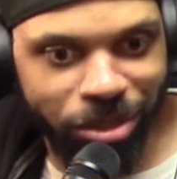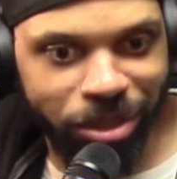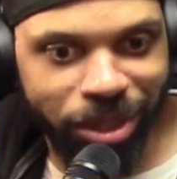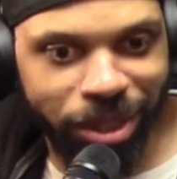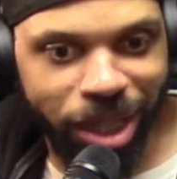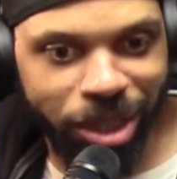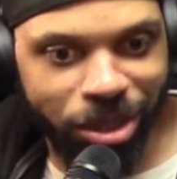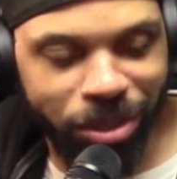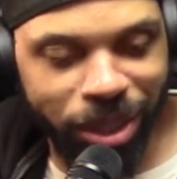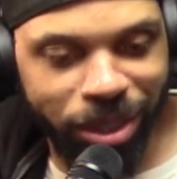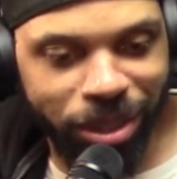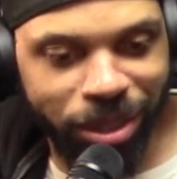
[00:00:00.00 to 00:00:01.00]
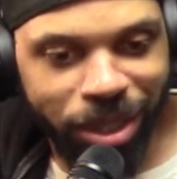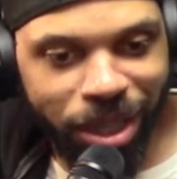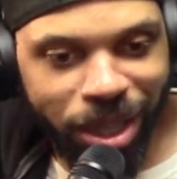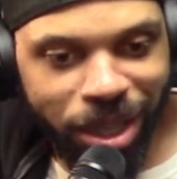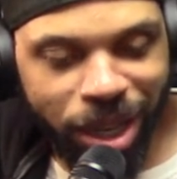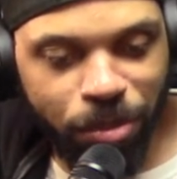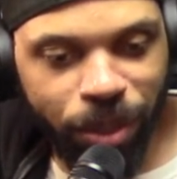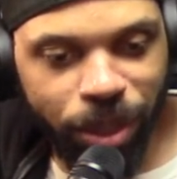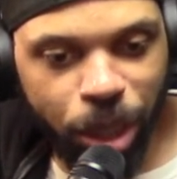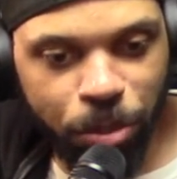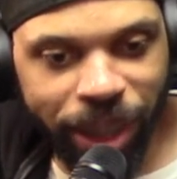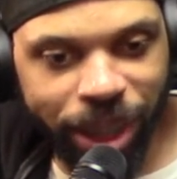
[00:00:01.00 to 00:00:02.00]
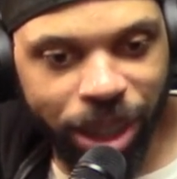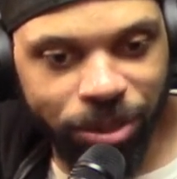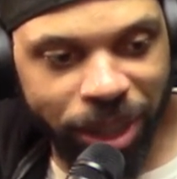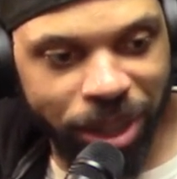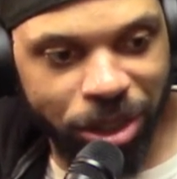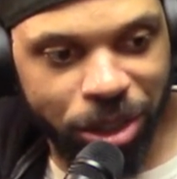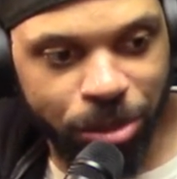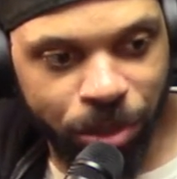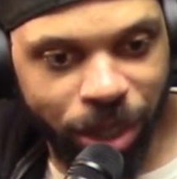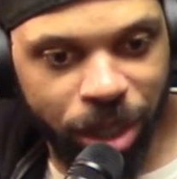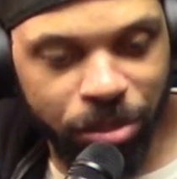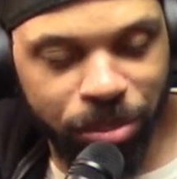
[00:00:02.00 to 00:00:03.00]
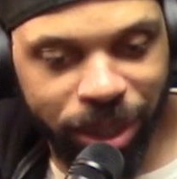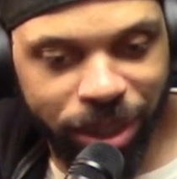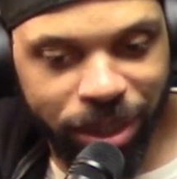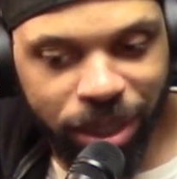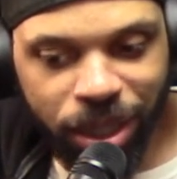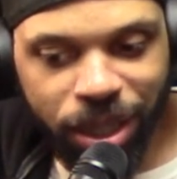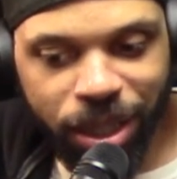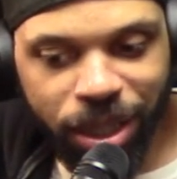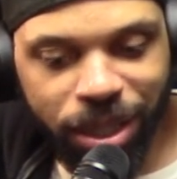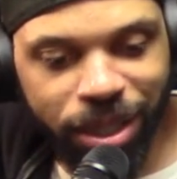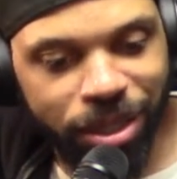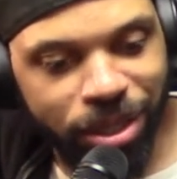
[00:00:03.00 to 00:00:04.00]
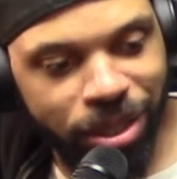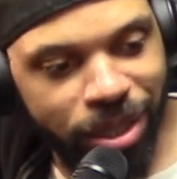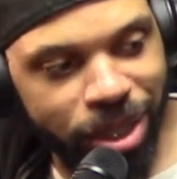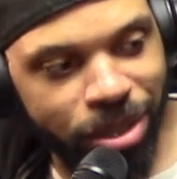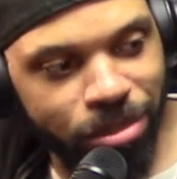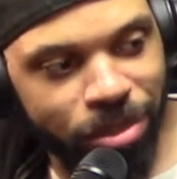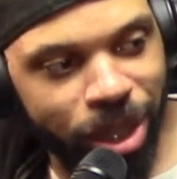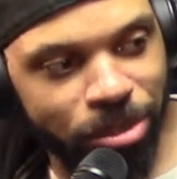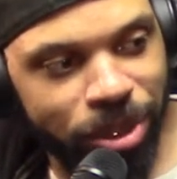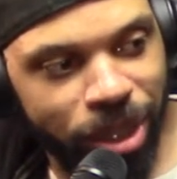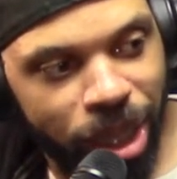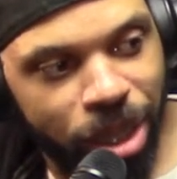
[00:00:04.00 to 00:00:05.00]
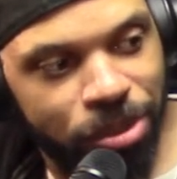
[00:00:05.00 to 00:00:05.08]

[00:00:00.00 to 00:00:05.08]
because after Rita, they they play it off like she's smart, but like that's some dumb stuff.